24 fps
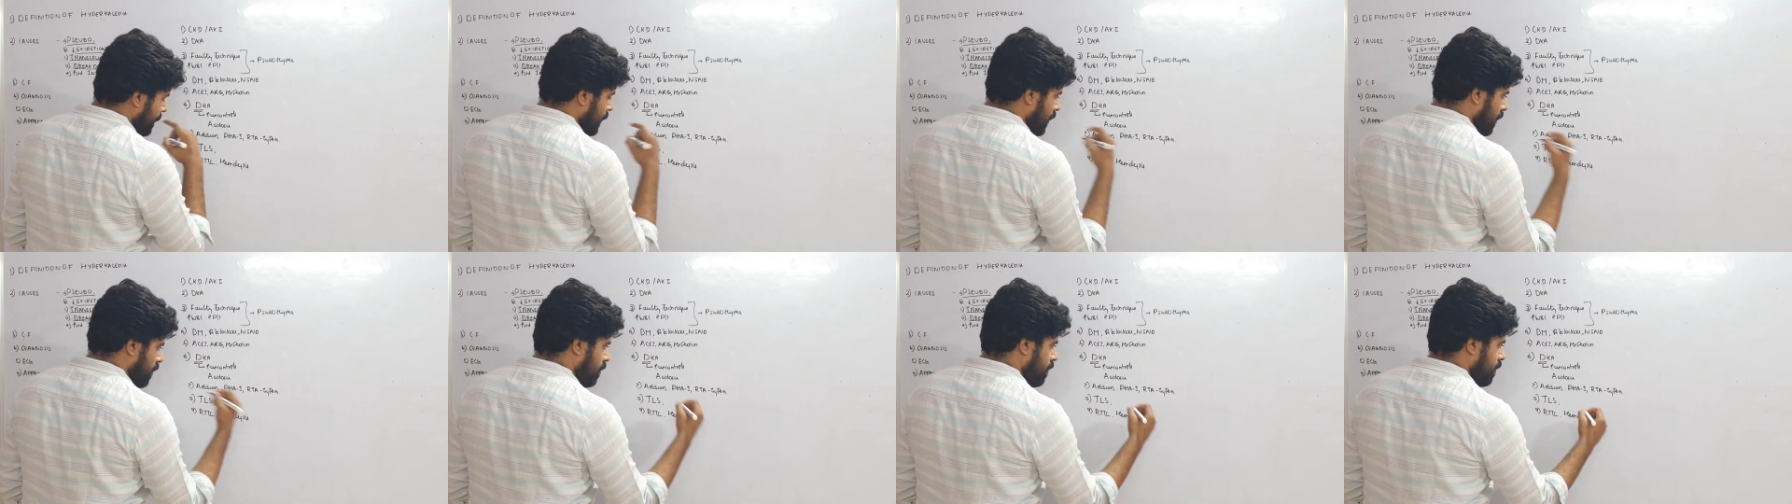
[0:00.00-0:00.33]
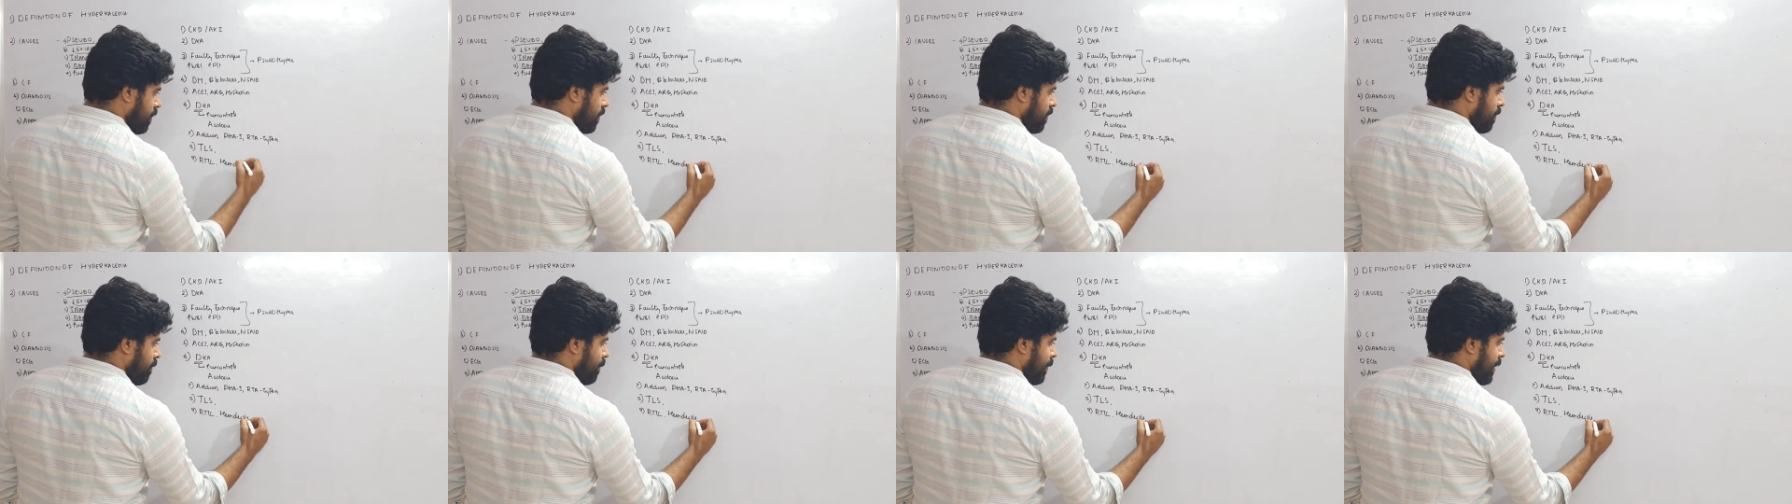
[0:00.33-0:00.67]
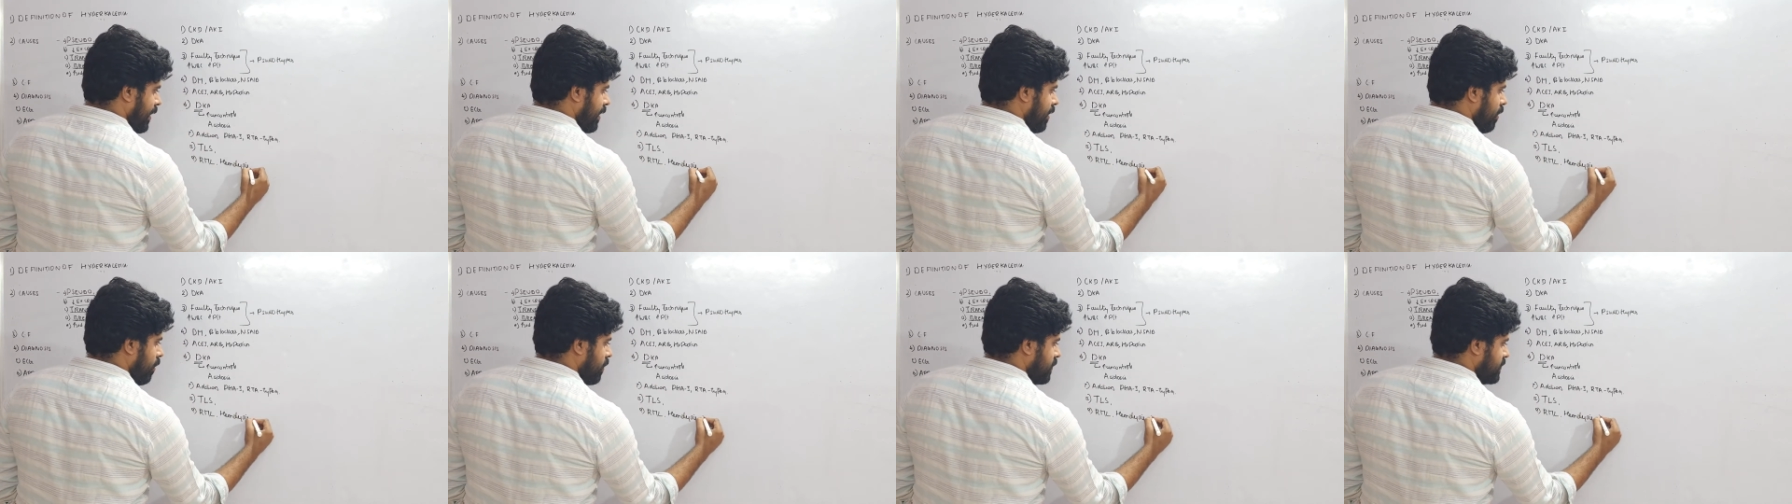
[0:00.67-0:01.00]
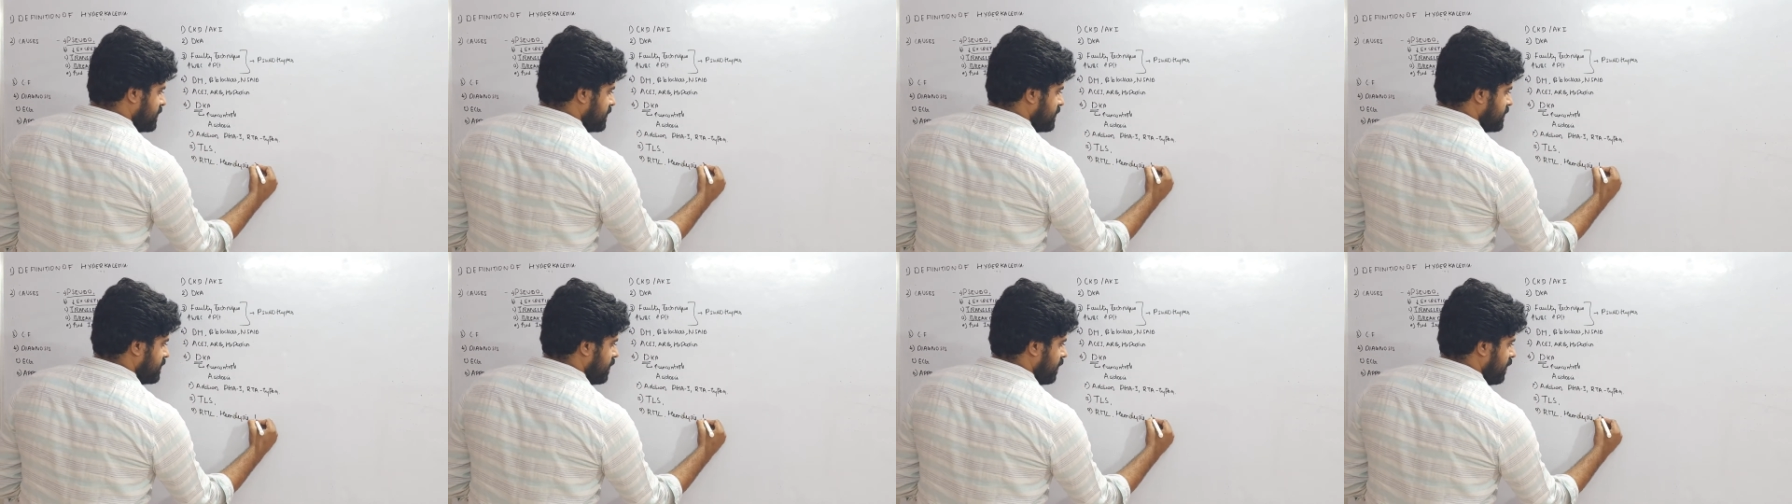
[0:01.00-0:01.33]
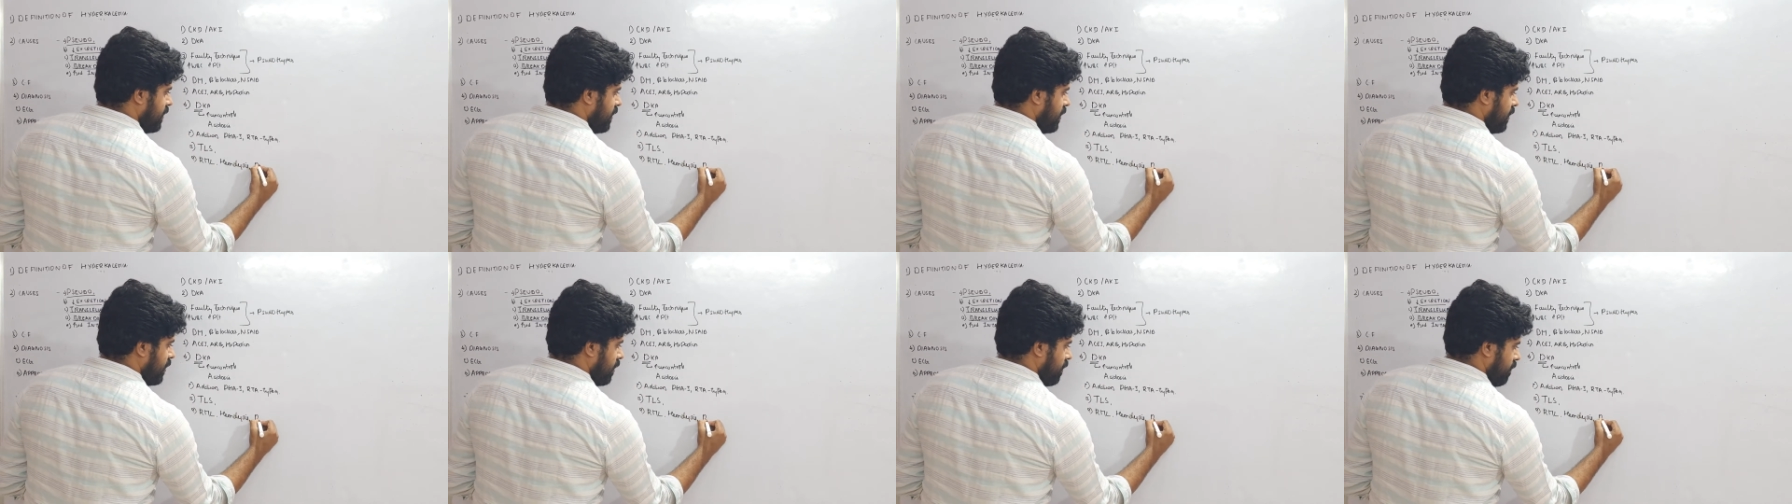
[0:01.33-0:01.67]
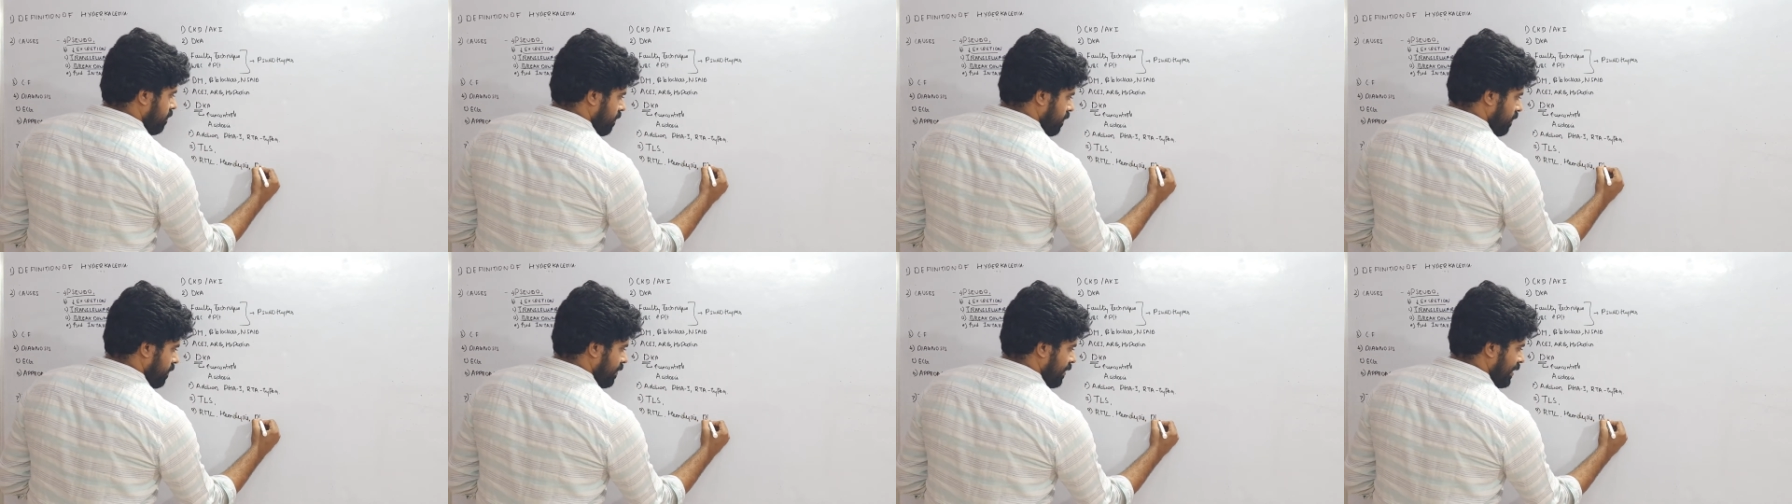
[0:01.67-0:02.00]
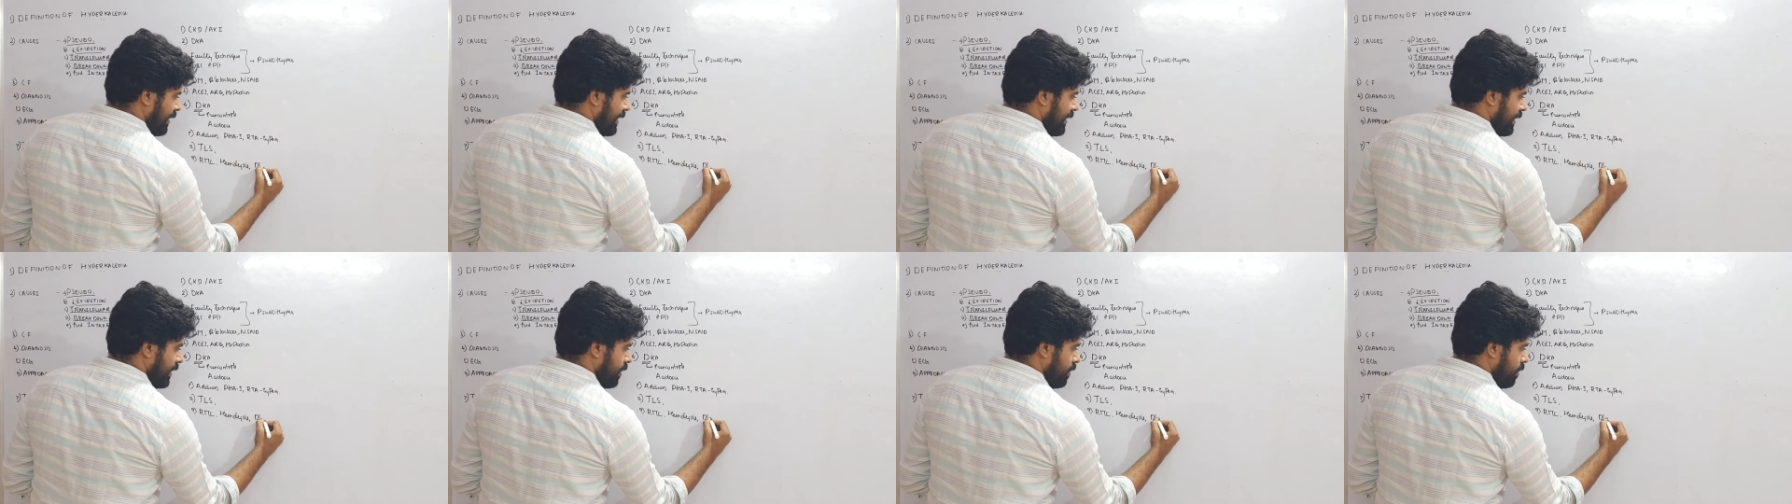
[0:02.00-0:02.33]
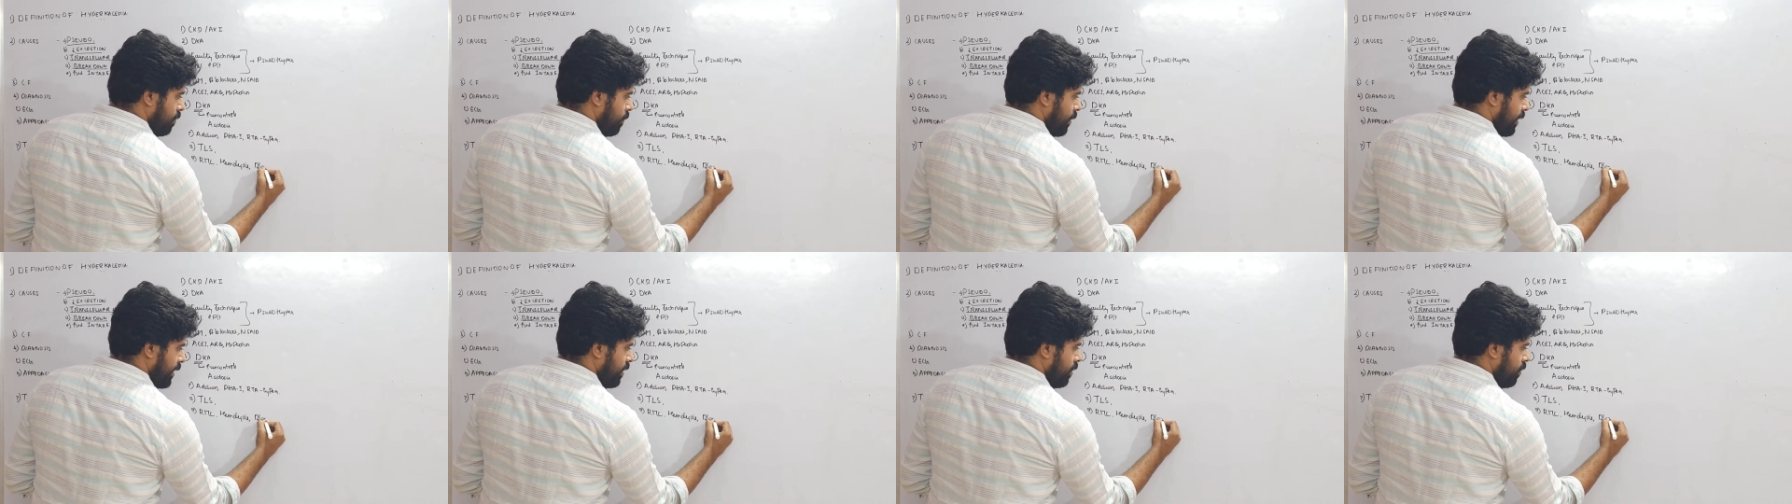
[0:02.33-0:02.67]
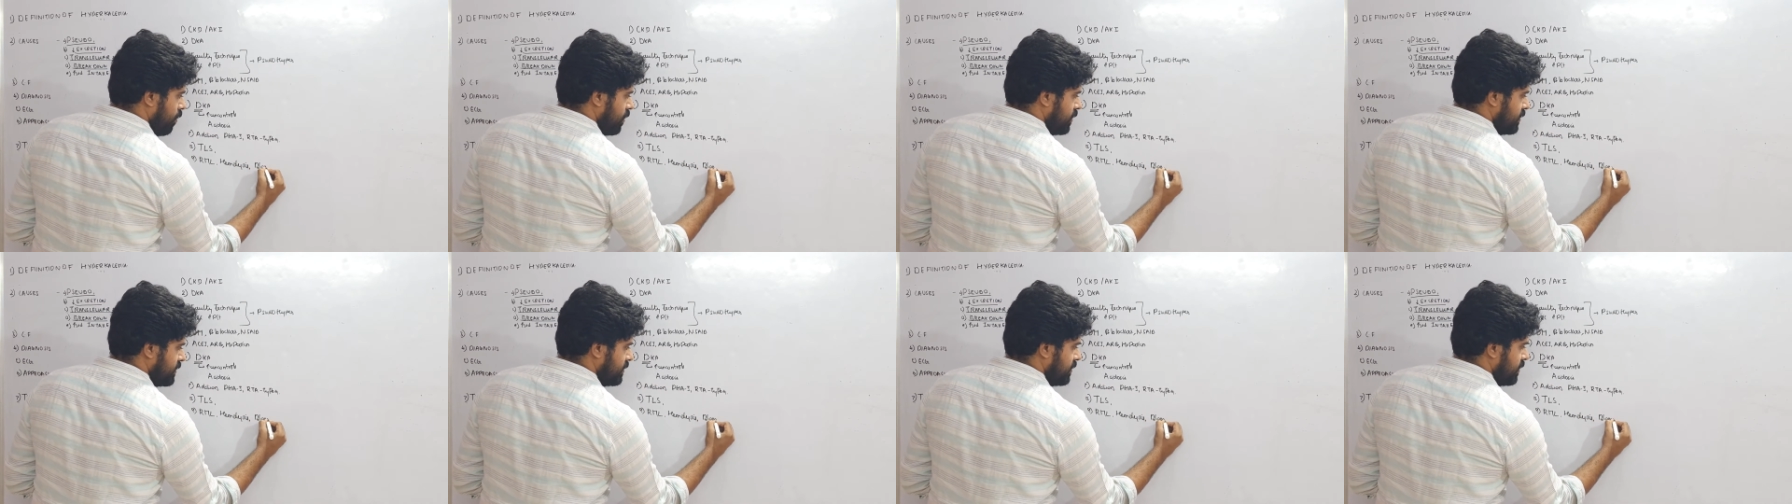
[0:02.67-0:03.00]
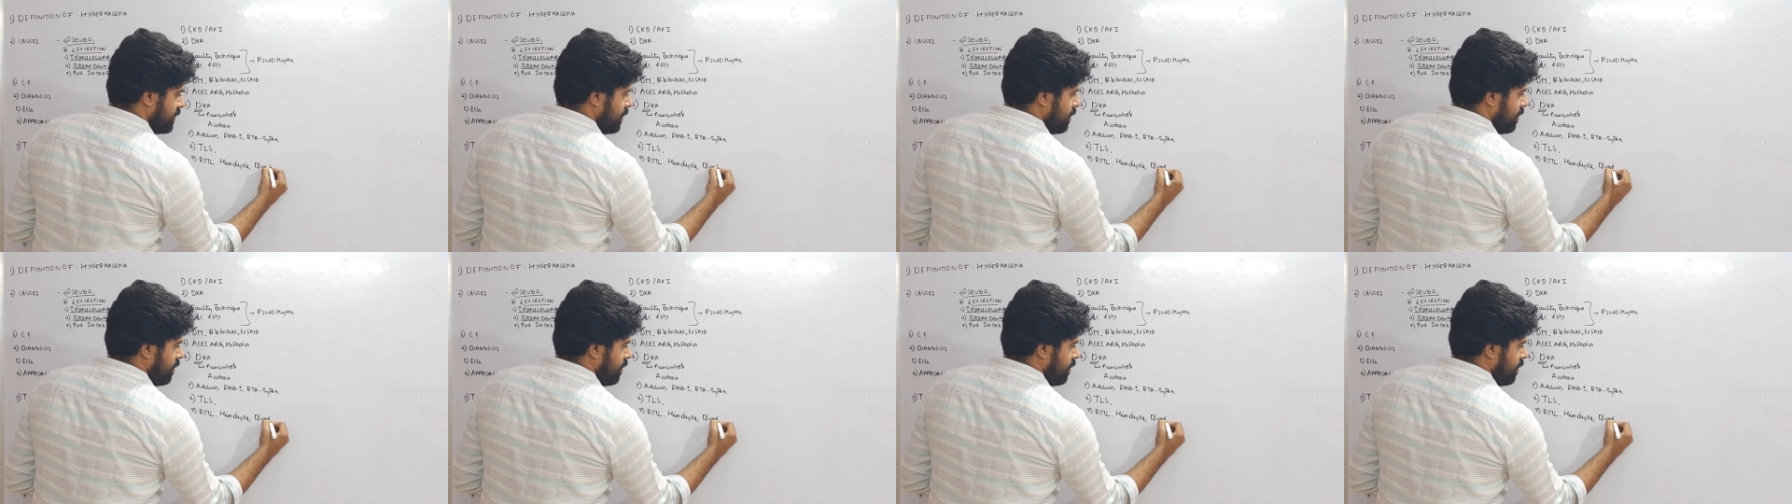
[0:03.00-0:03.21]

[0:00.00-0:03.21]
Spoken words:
or blood loss, when the internal blood loss